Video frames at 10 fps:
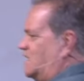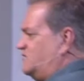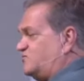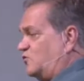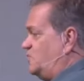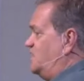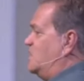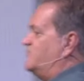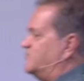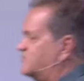and so many
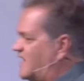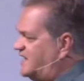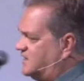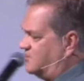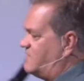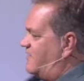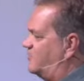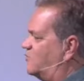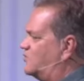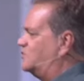others like it around
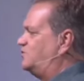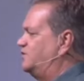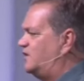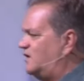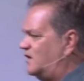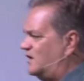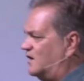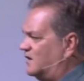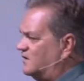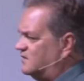the world
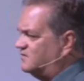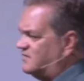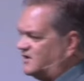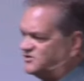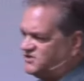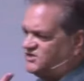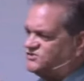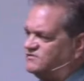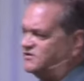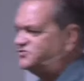that are
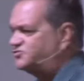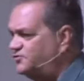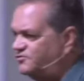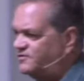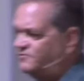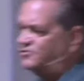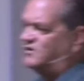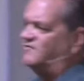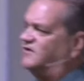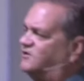teaching this truth of new
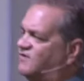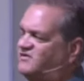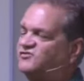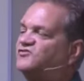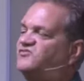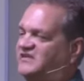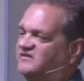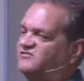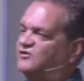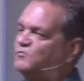covenant grace are
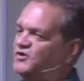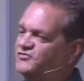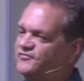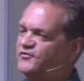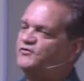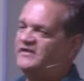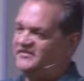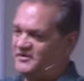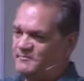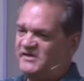seeing so much fruit
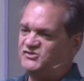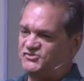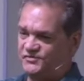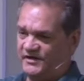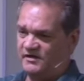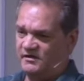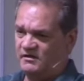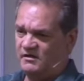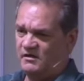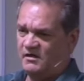in their ministry.
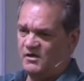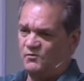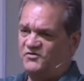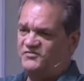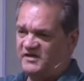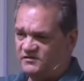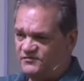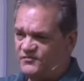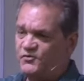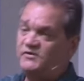We're seeing
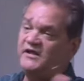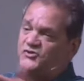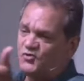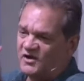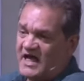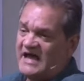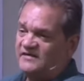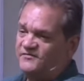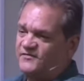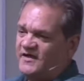fruit in your
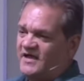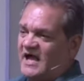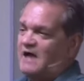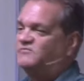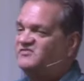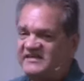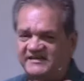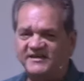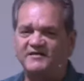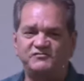life. I'm
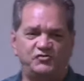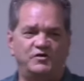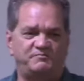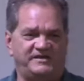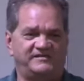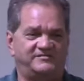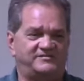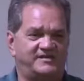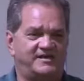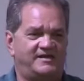seeing love, joy, peace.